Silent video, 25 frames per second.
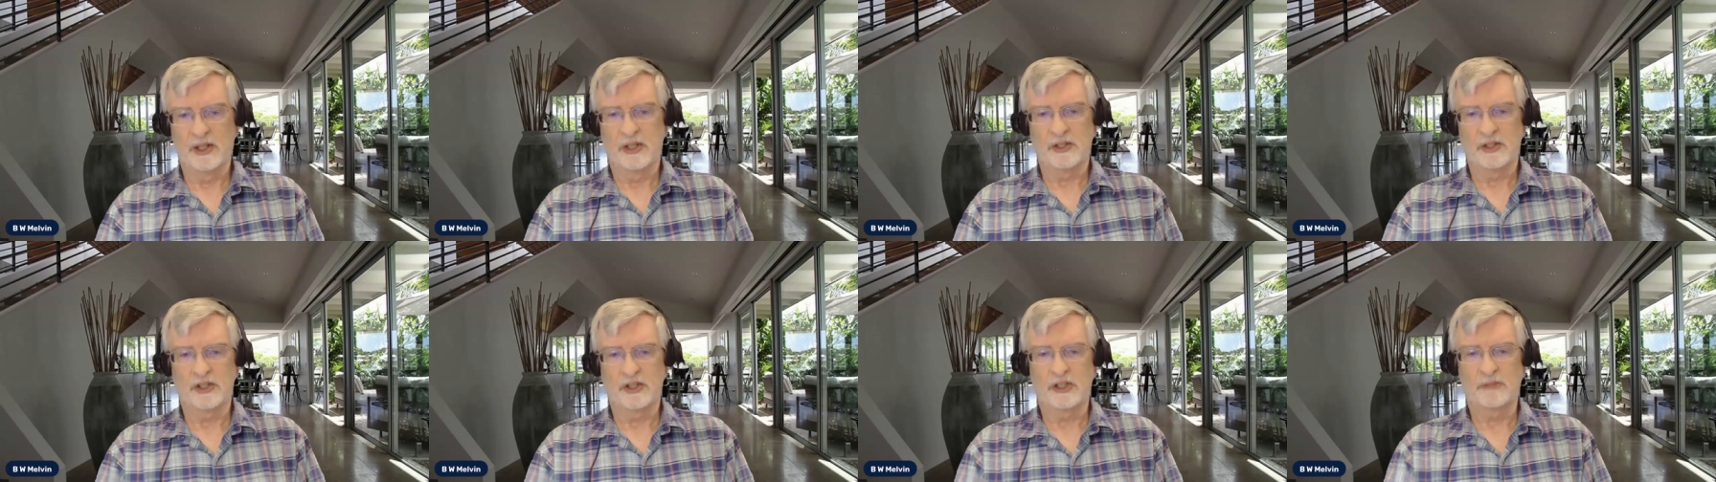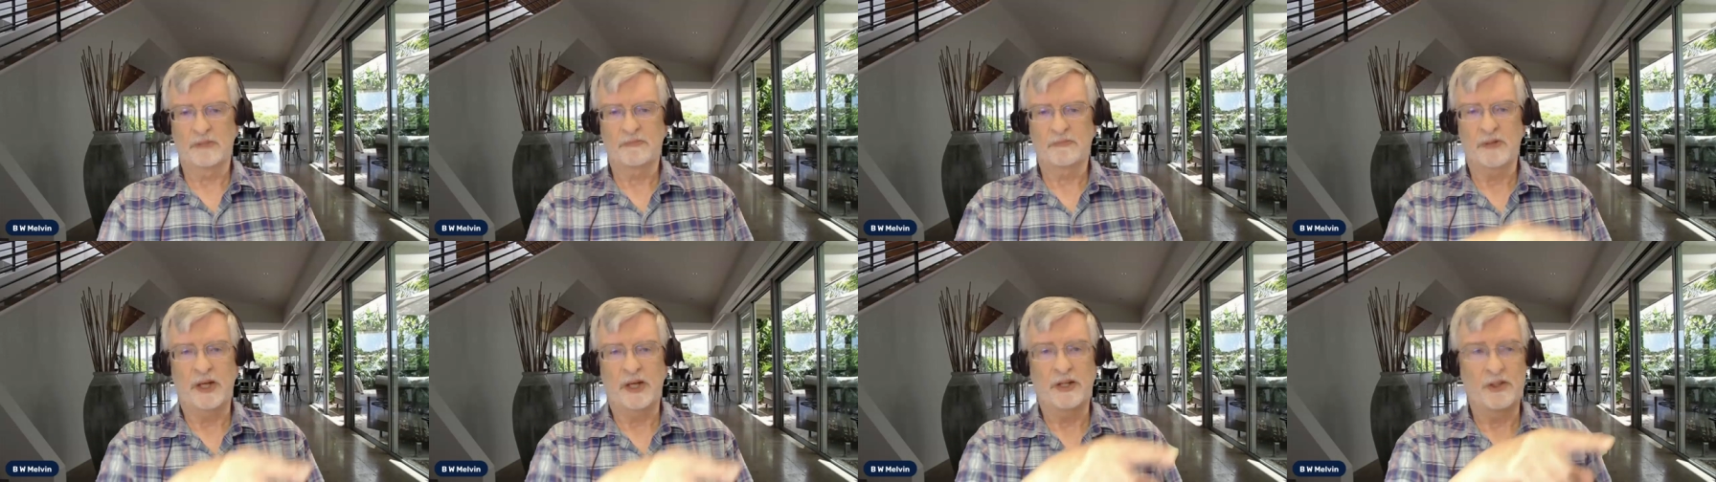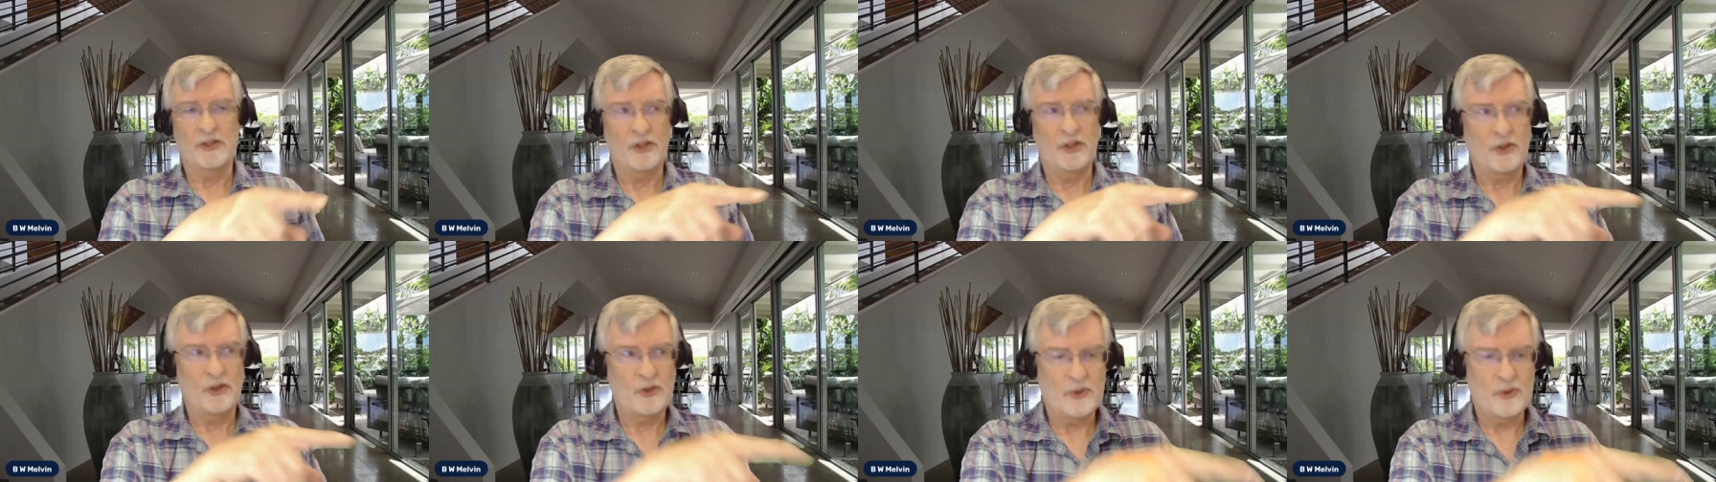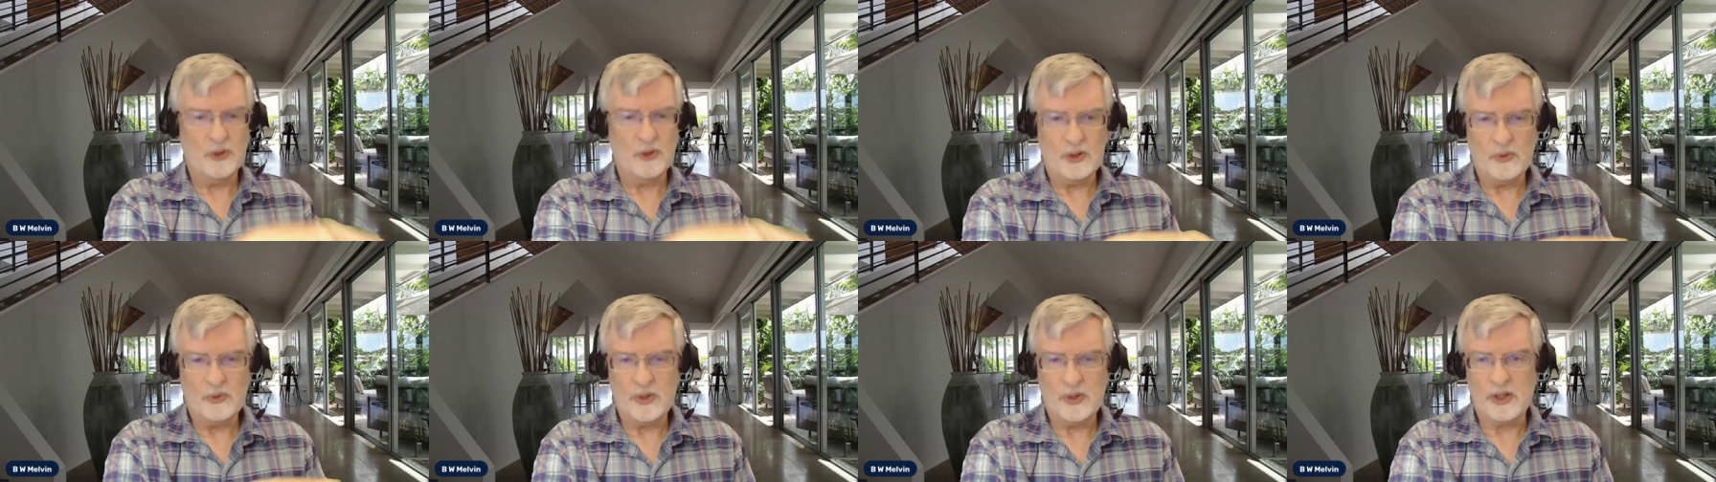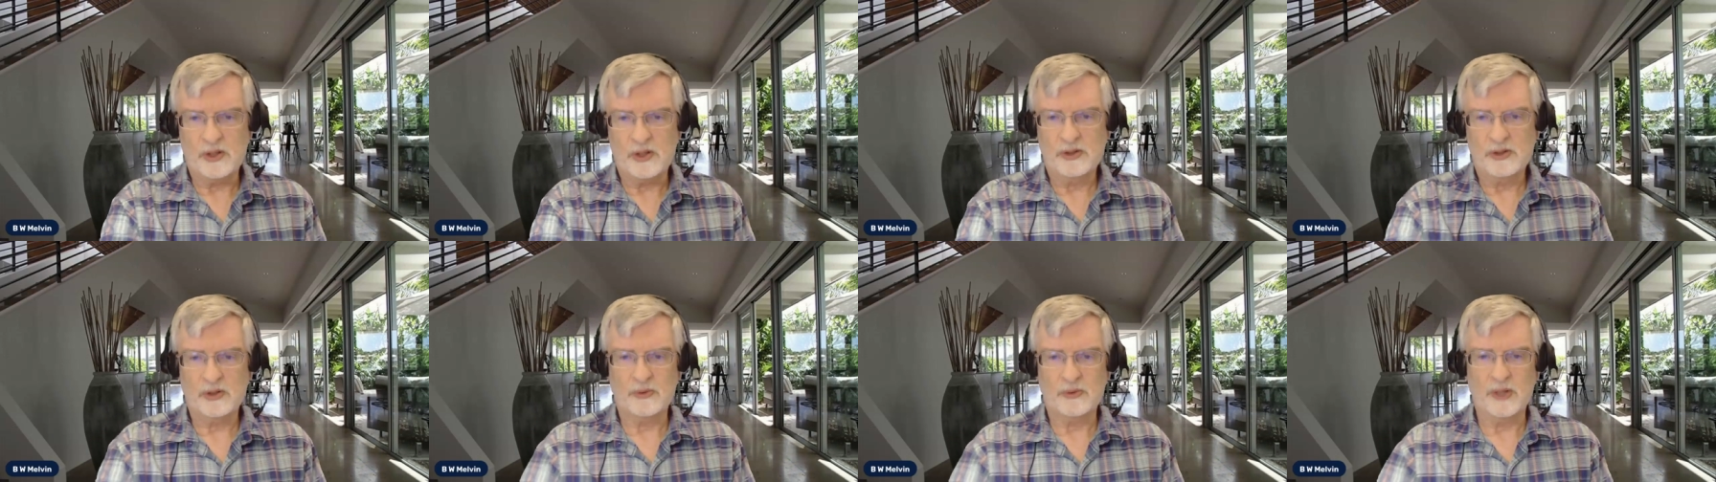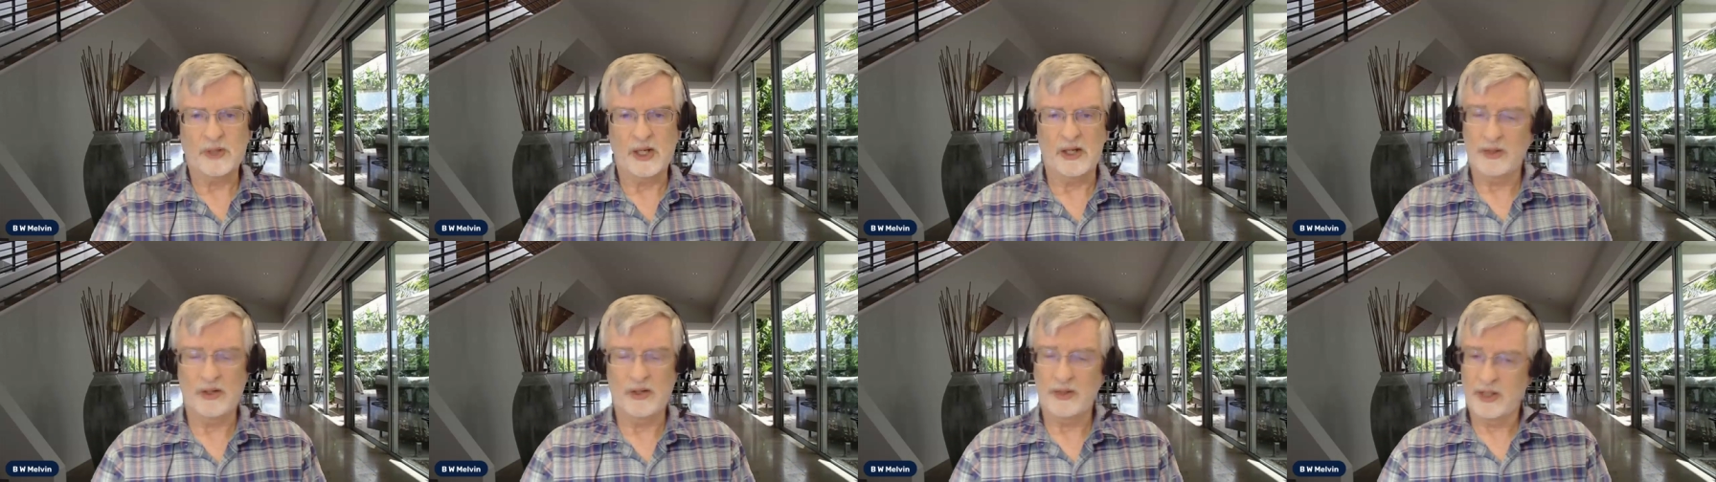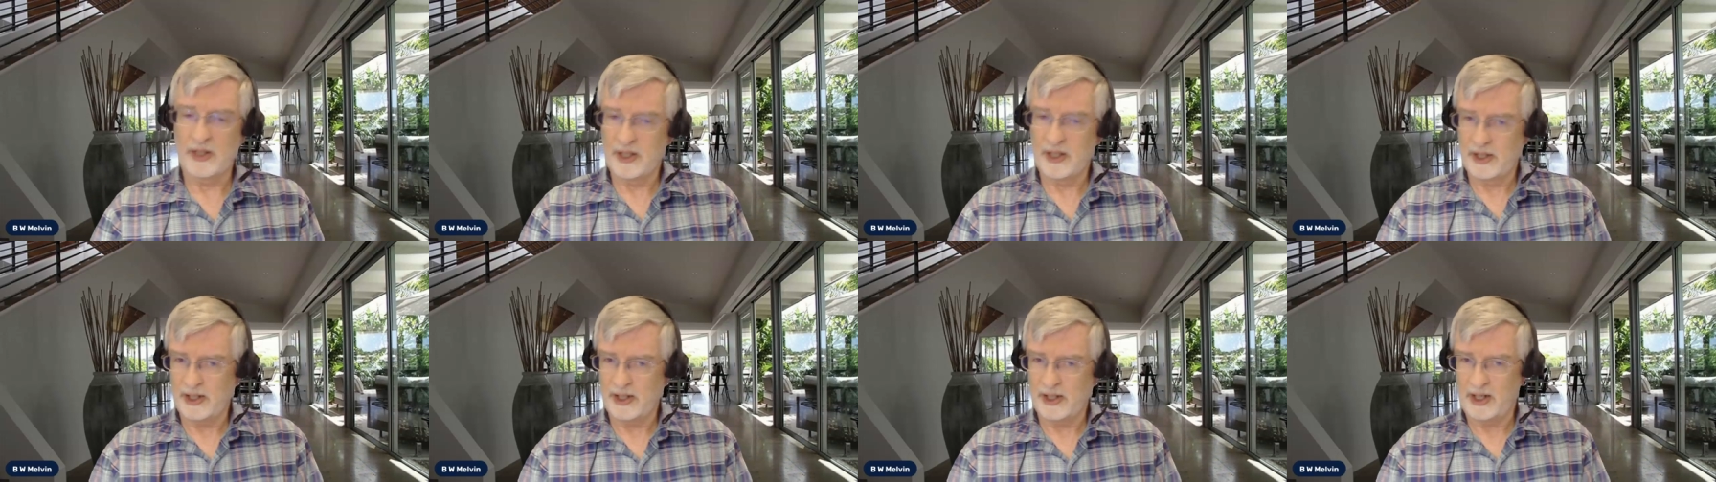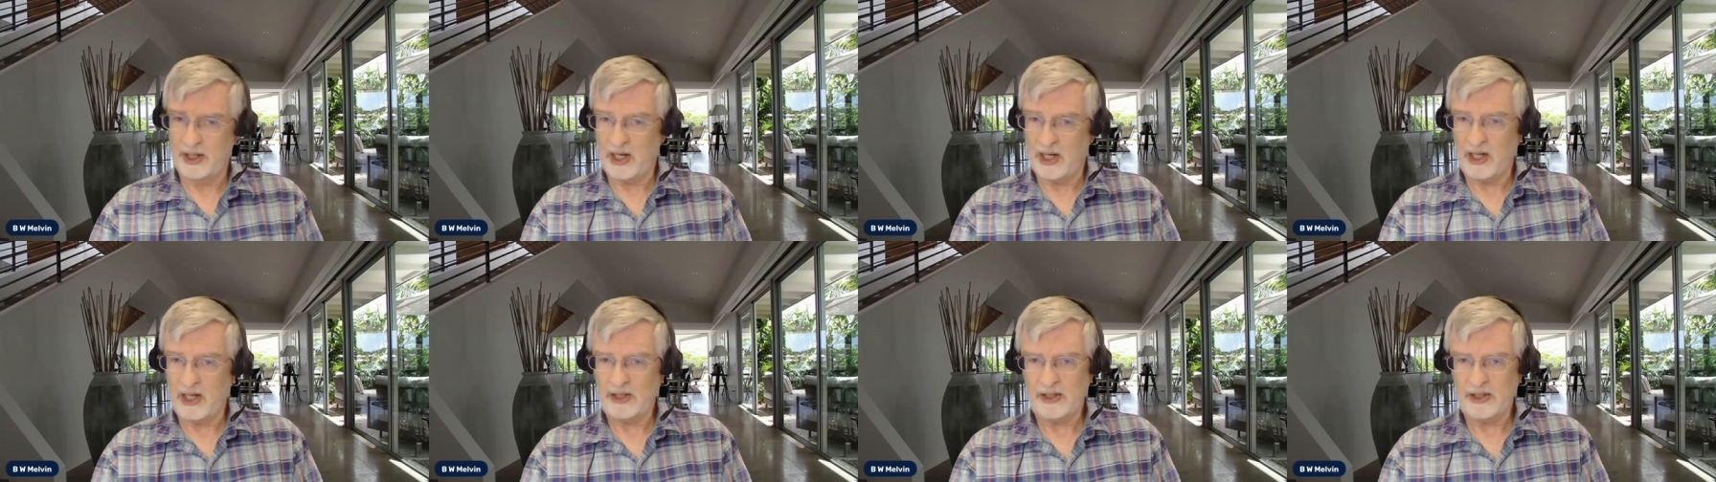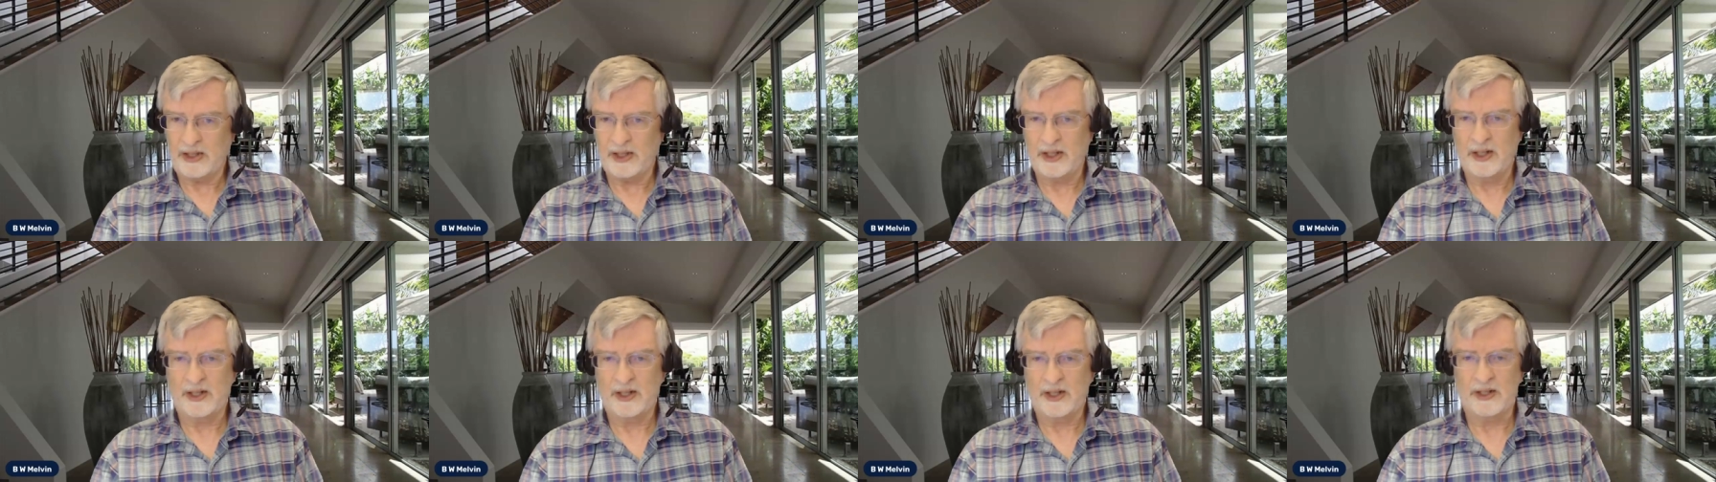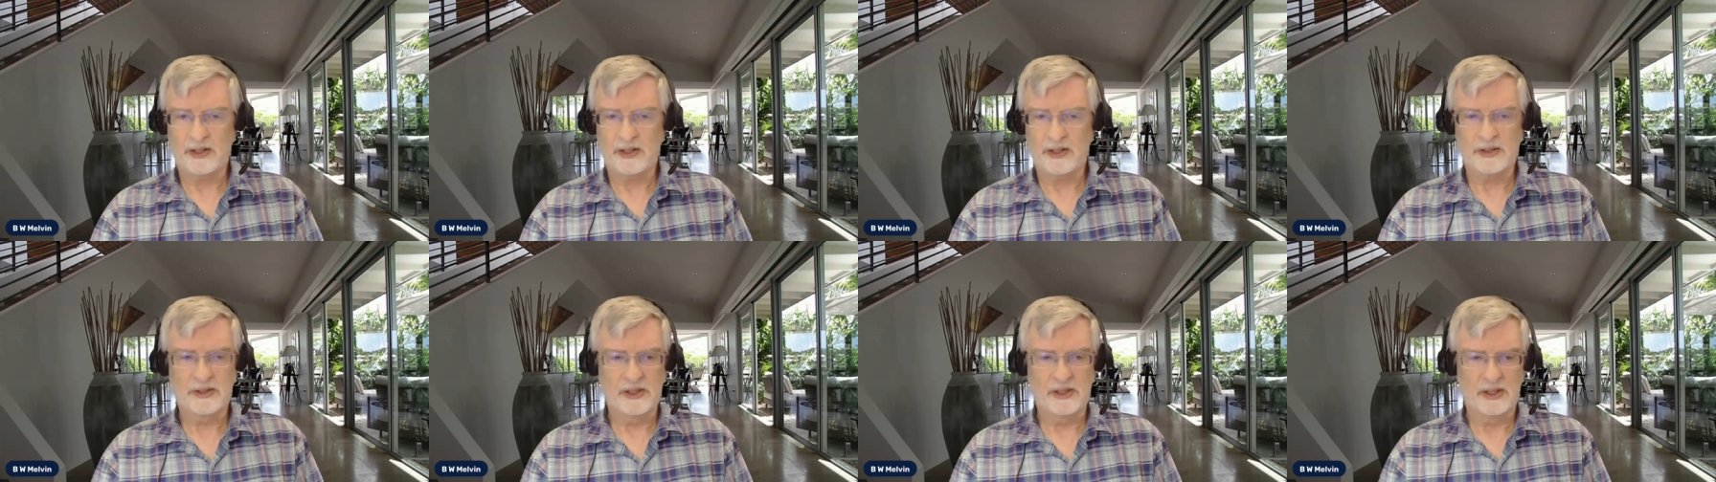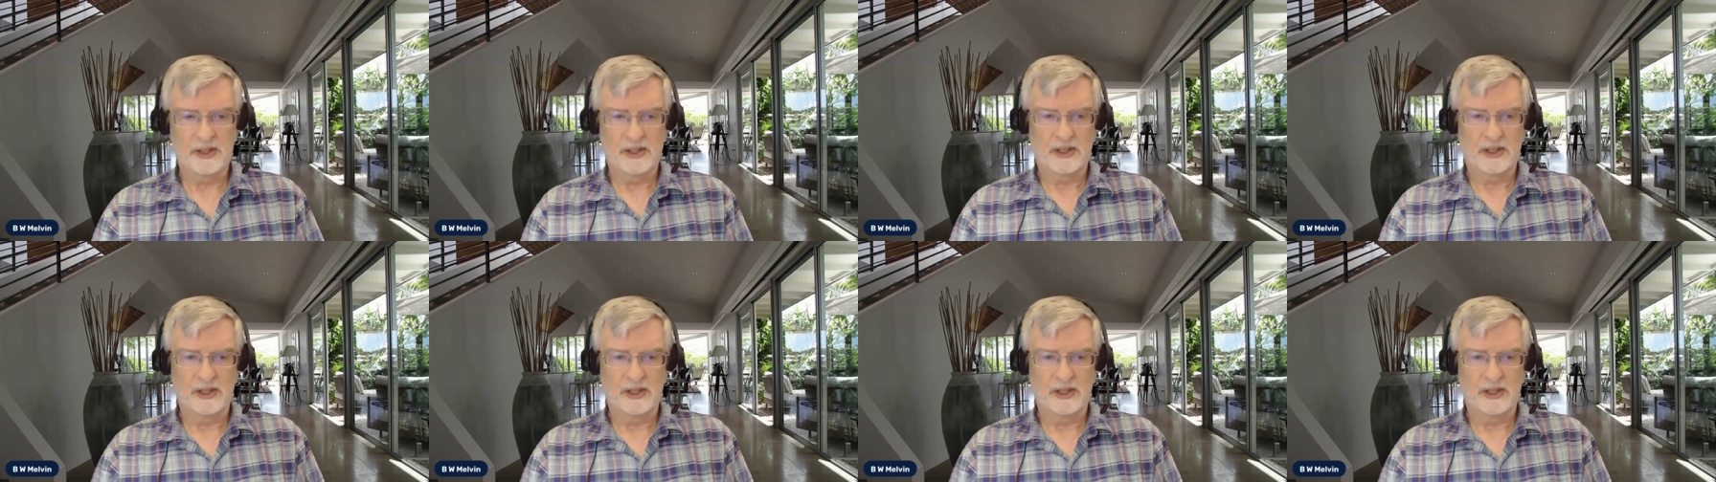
To spread your wealth around, not theirs,